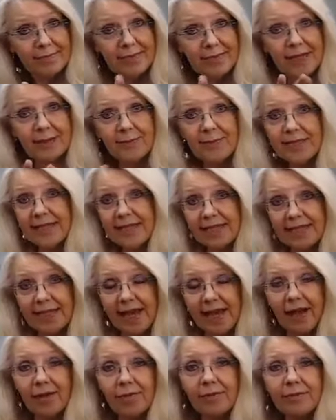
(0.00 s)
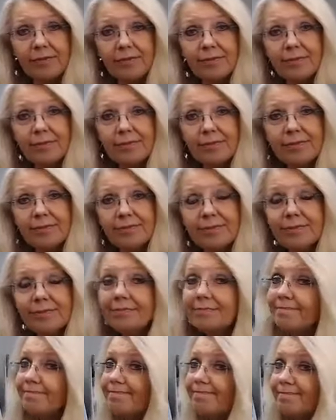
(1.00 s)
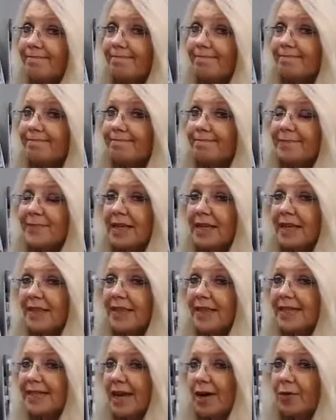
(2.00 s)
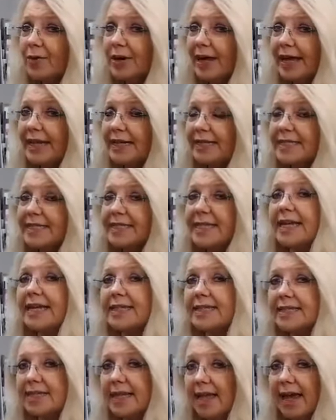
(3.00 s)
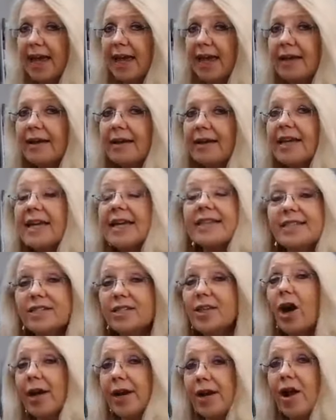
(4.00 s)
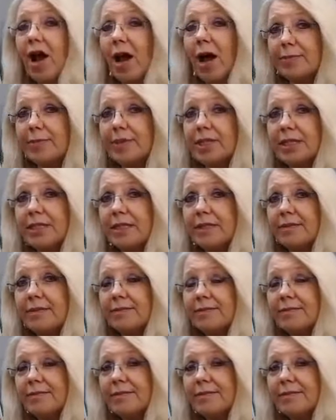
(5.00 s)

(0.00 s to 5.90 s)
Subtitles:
come and sit down, the down hand is kind of saying it's not an option.